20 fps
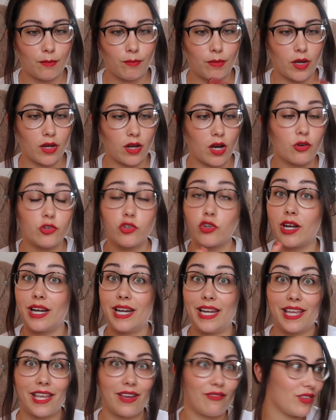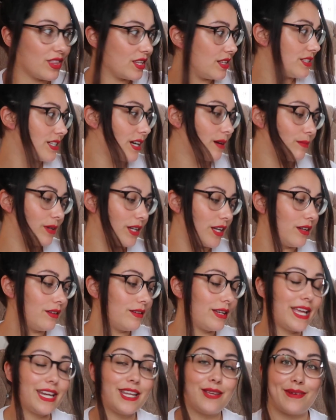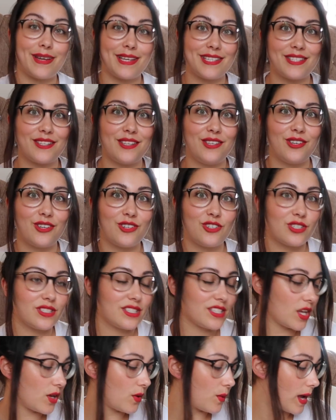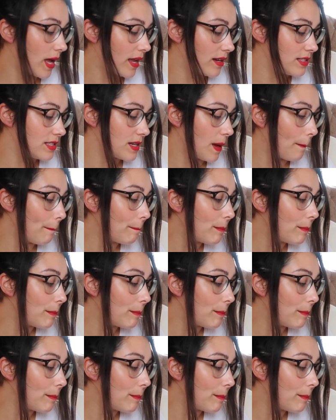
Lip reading: but I'll try and link everything down below anyway, so you can just go and